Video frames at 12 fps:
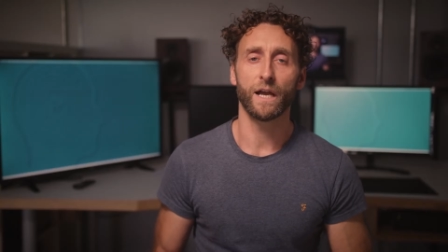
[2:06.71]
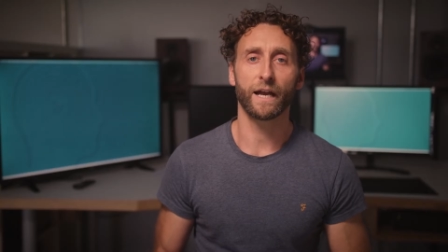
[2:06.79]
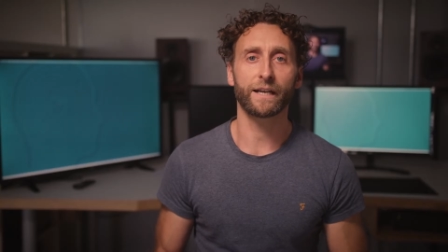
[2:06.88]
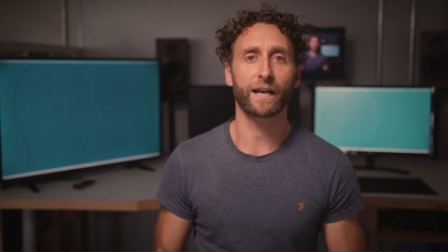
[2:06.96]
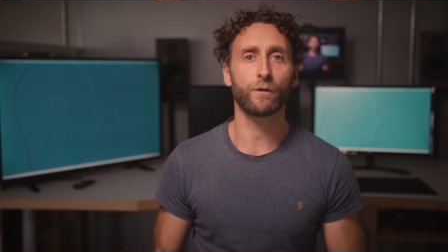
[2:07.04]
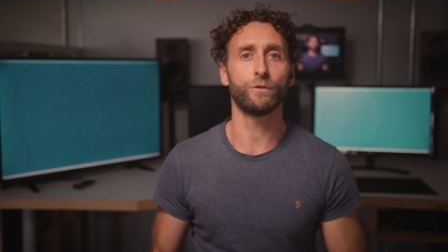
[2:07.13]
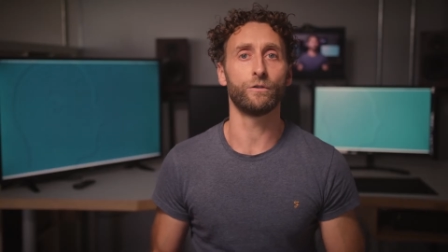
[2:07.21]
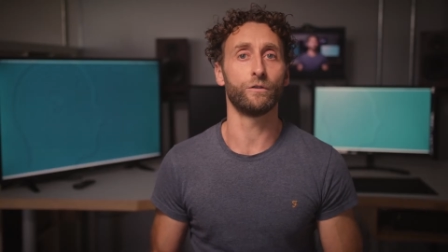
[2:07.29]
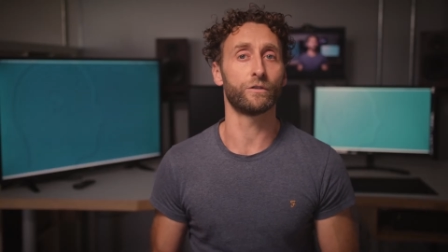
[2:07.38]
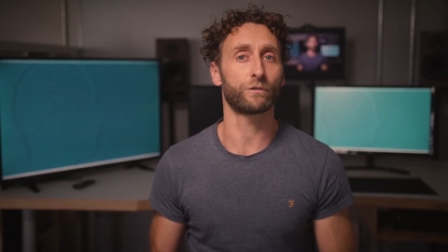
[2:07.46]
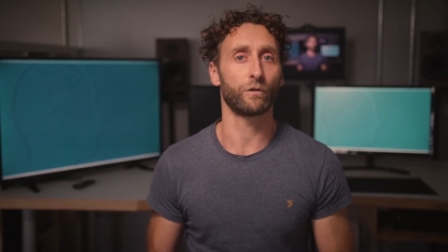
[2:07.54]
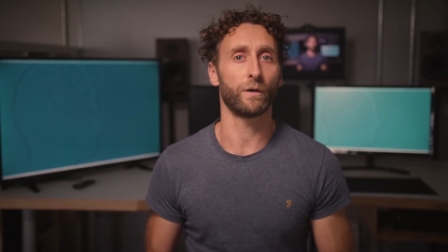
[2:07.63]
And how would you
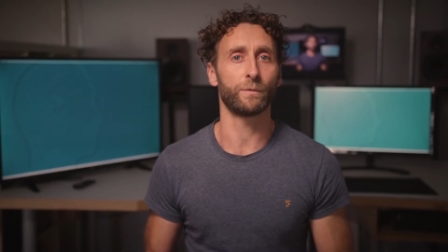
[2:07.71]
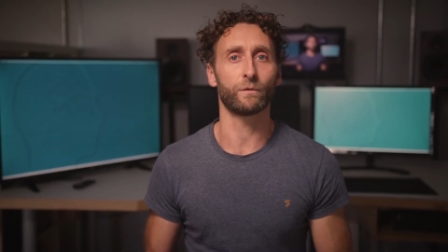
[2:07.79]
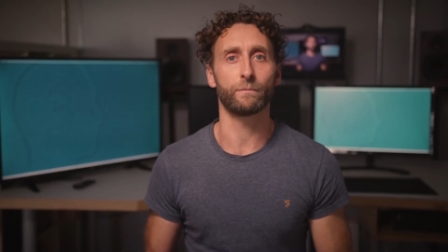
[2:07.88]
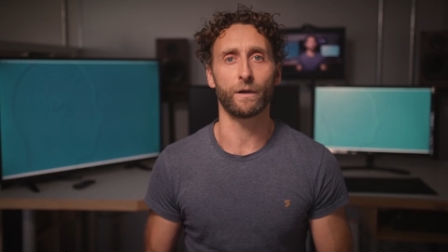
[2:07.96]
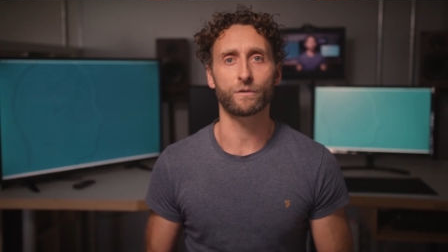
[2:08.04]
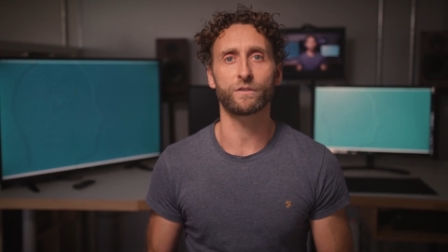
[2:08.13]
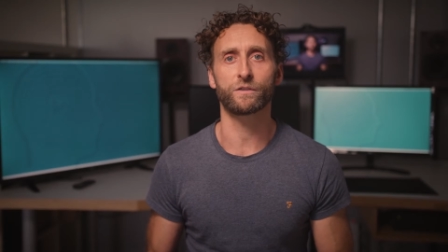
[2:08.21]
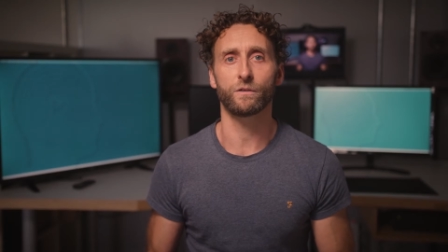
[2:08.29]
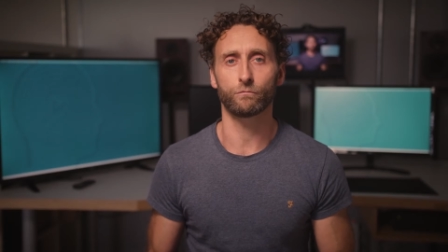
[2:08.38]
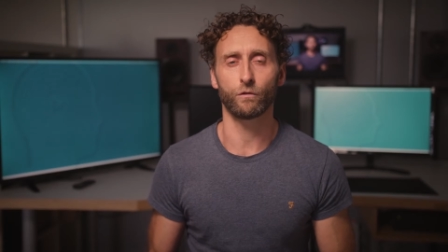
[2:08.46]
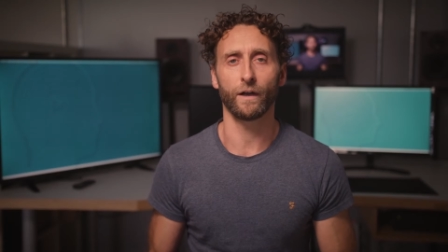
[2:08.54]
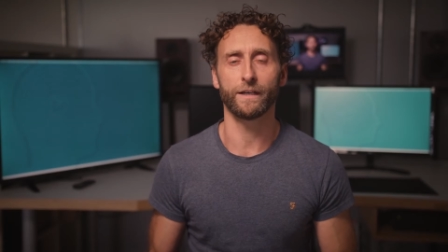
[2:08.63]
describe your emotions
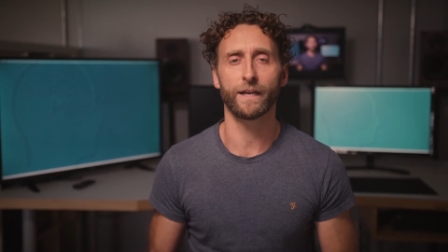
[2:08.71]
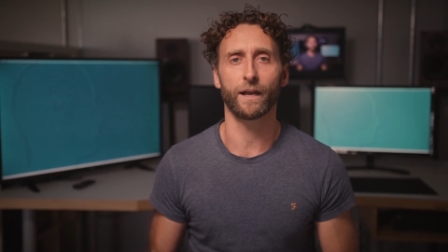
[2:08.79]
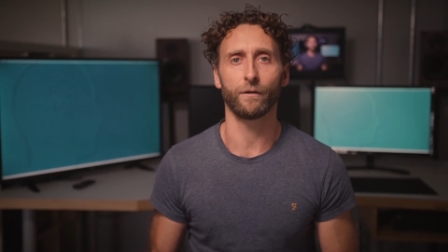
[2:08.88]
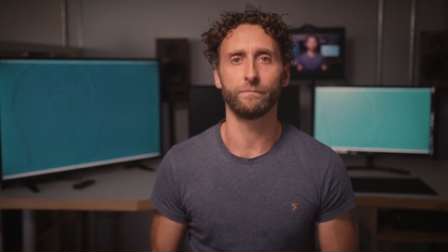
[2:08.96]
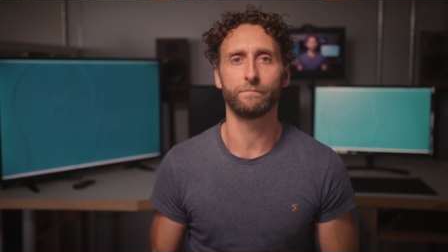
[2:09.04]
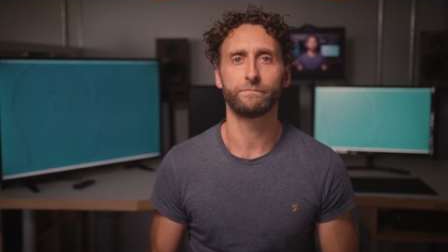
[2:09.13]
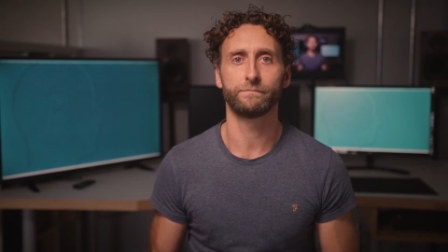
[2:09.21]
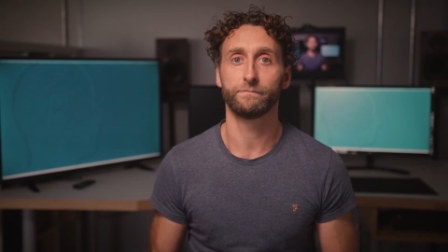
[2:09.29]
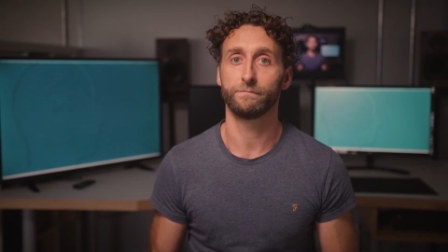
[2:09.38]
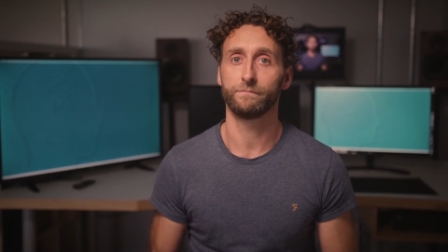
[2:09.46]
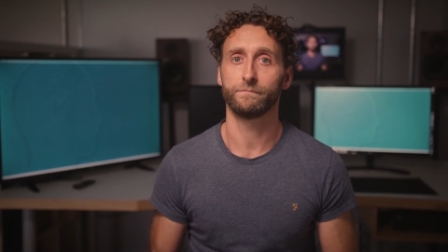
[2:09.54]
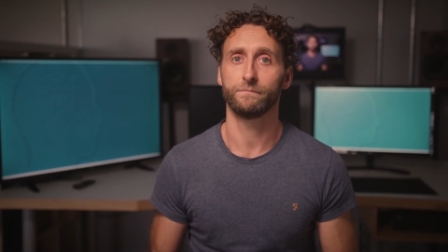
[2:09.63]
right now?
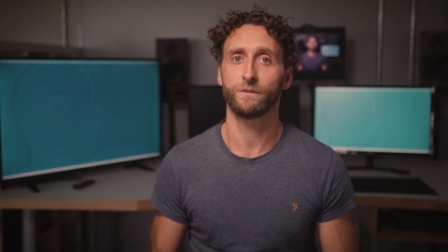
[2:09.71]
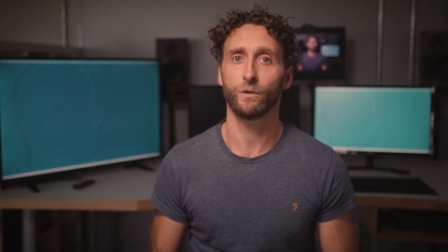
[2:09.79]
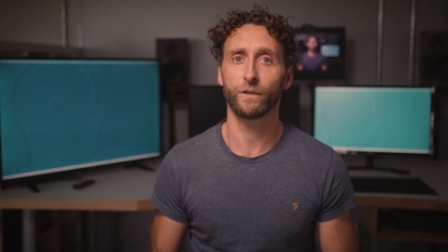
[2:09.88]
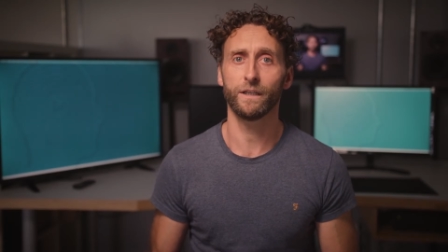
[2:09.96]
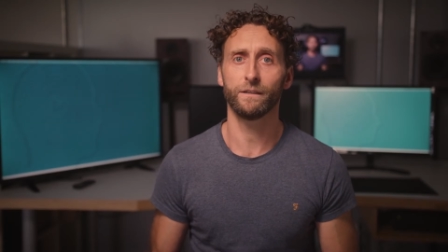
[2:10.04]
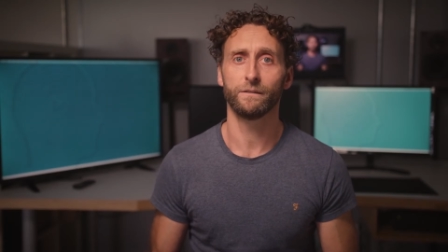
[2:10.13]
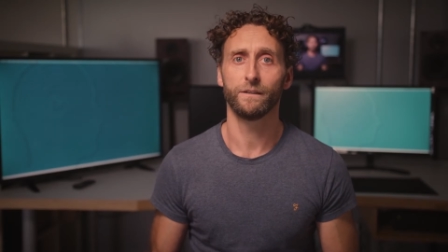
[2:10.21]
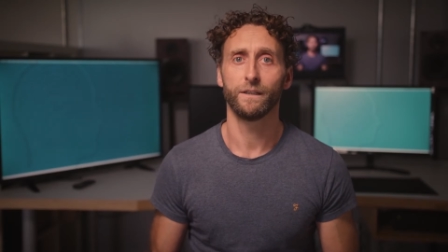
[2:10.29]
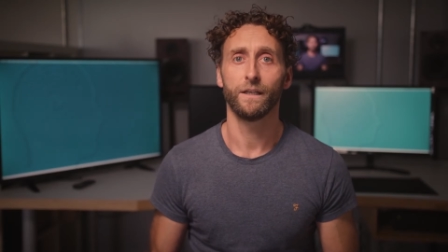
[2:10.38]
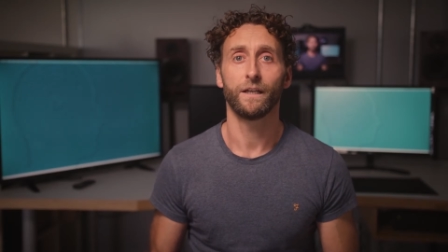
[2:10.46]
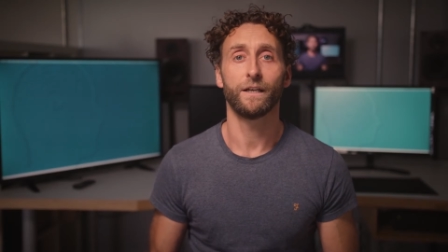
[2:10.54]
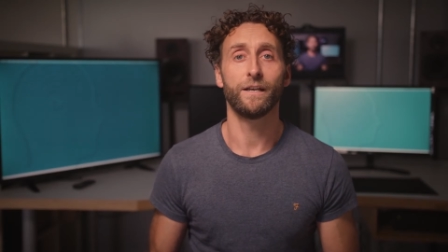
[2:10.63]
Got it?
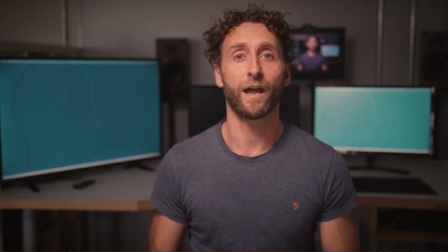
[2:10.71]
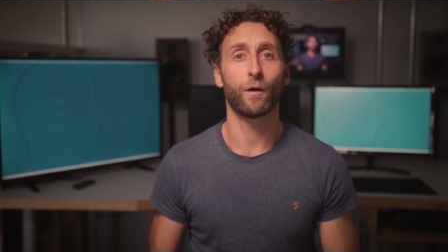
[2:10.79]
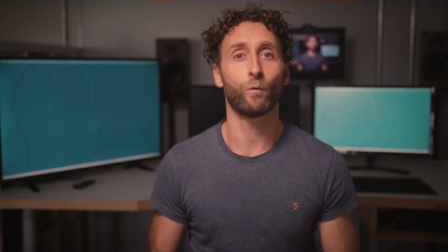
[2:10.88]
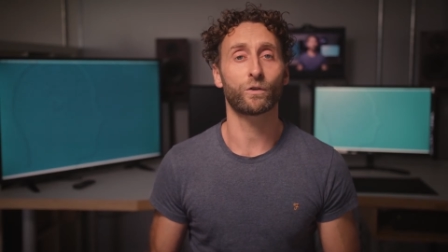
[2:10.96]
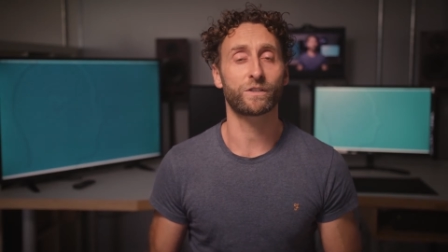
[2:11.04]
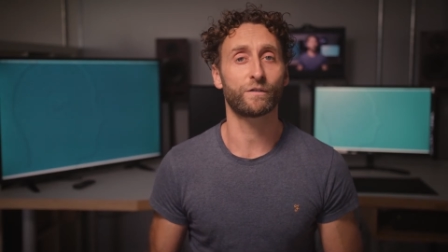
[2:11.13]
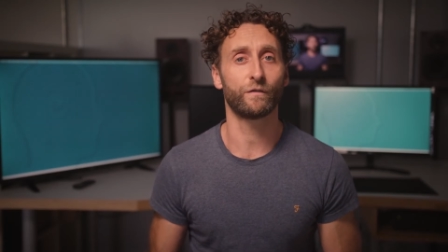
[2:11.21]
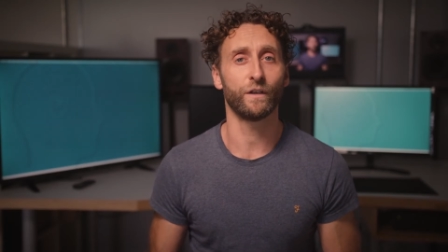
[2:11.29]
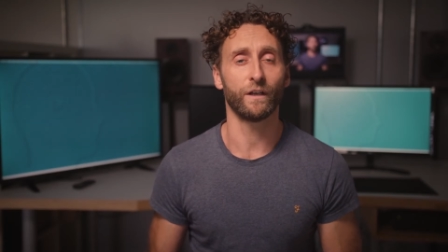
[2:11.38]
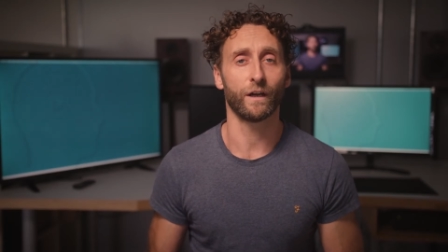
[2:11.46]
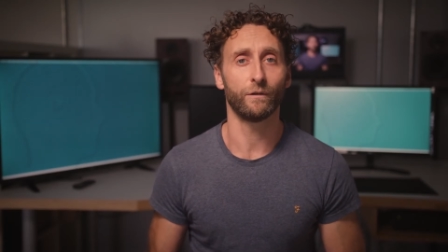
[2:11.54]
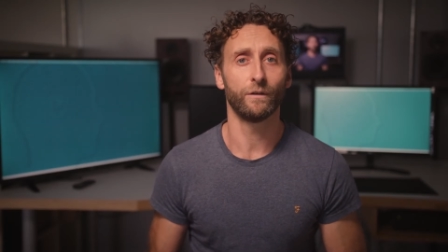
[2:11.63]
Now watch this
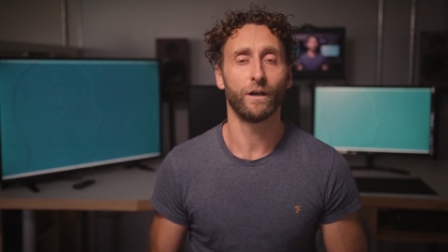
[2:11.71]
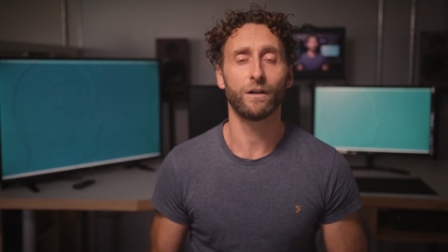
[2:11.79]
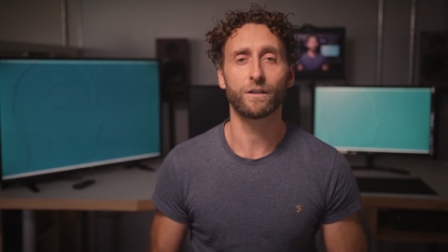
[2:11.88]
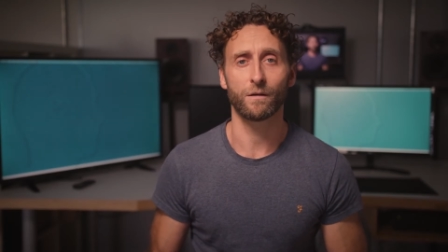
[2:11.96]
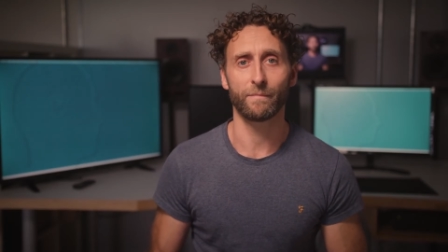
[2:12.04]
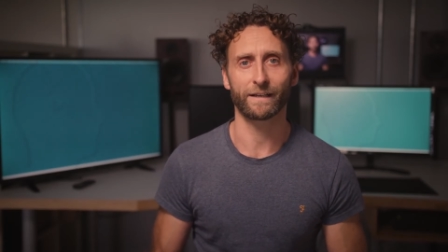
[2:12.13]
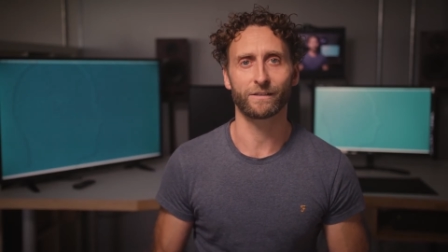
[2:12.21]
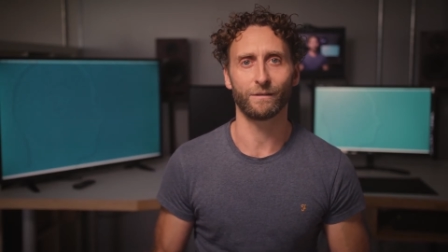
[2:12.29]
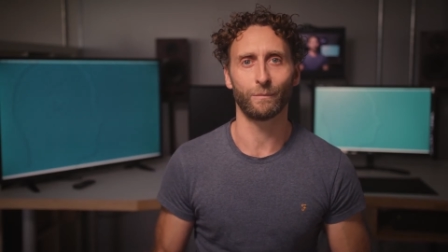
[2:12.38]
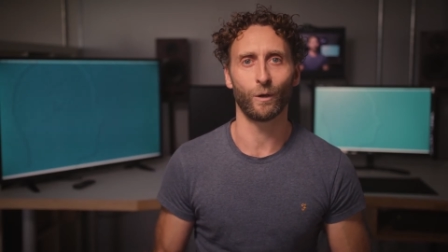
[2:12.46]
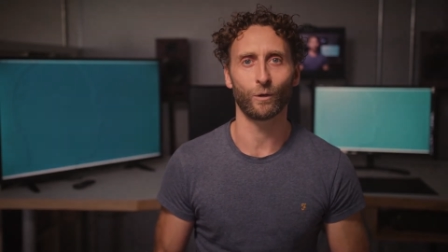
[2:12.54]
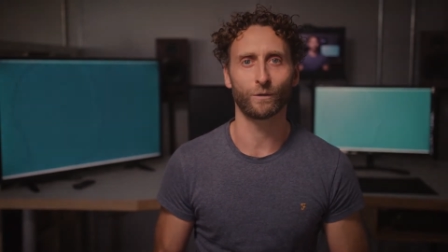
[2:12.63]
video and come back to
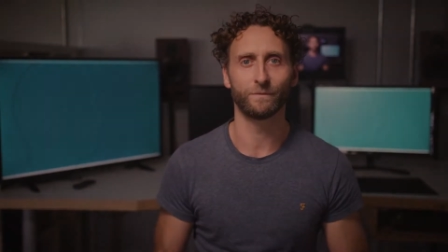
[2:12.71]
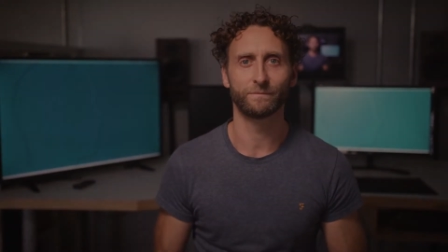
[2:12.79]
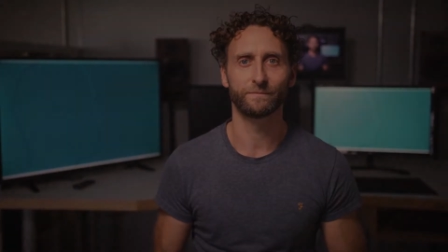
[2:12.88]
the blog.